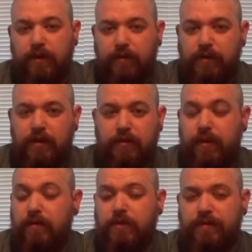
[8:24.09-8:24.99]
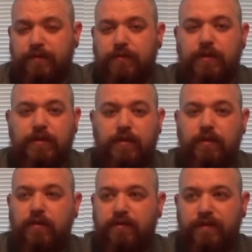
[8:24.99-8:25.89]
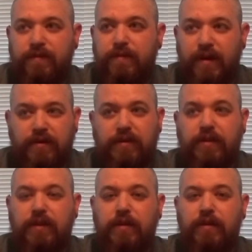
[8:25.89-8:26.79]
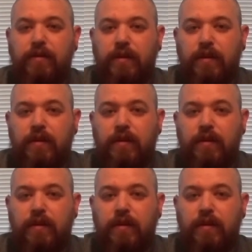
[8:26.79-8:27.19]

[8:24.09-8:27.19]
like we talked about, I was infantry, so 50 pounds of gear